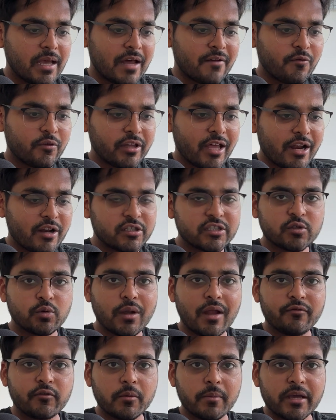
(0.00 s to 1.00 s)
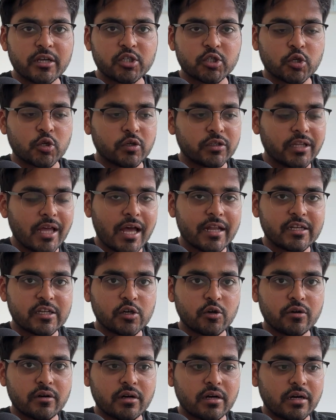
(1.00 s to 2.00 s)
And for that, you just have to make sure that
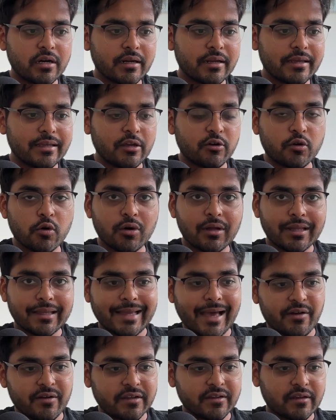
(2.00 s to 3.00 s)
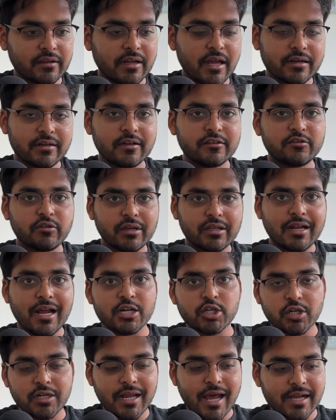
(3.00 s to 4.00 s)
your, your Google account is connected so you can
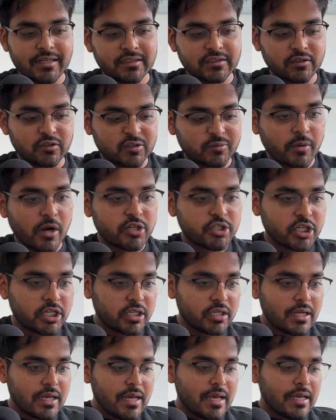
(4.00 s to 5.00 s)
actually access your spreadsheet.